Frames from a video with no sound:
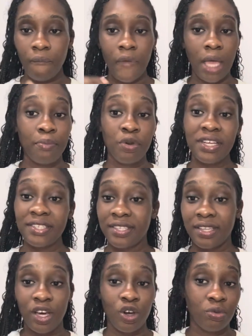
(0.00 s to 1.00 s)
breeze
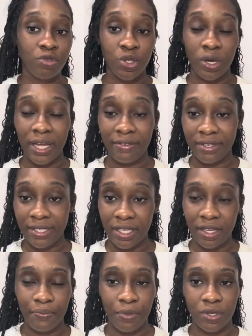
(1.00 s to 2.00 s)
still come through and
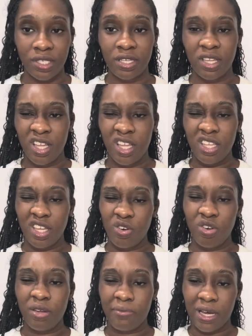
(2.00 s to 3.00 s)
everything, but you
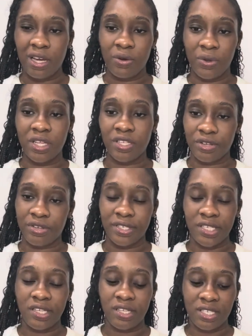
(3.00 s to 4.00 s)
know it block away certain
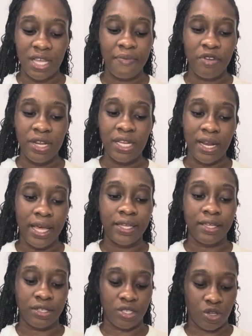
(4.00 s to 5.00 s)
things. I really like
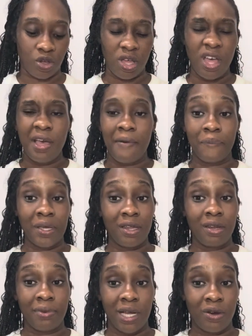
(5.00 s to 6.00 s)
it, so me get
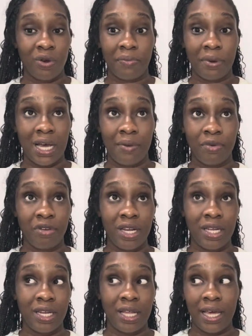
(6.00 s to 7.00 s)
the black one because I
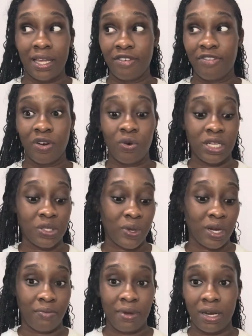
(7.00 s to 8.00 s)
really not like the flowers one
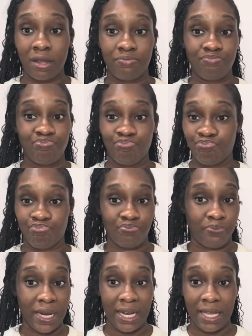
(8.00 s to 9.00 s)
them and me
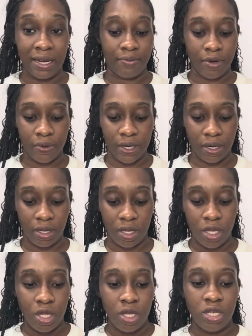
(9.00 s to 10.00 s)
not like them the one day.
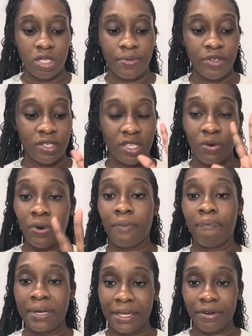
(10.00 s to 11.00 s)
So me just get one
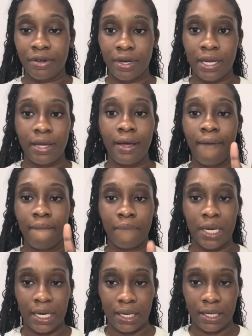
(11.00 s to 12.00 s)
plain color,
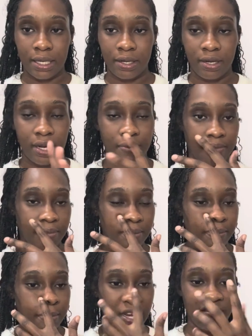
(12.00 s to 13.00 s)
black. Them
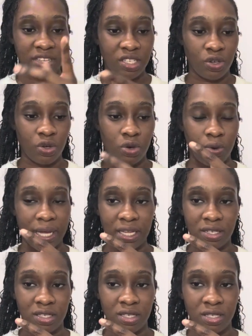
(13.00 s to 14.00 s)
me never see no
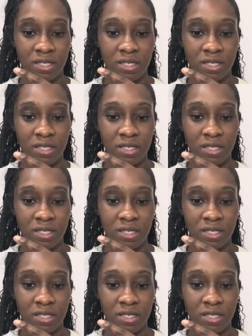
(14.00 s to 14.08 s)
white.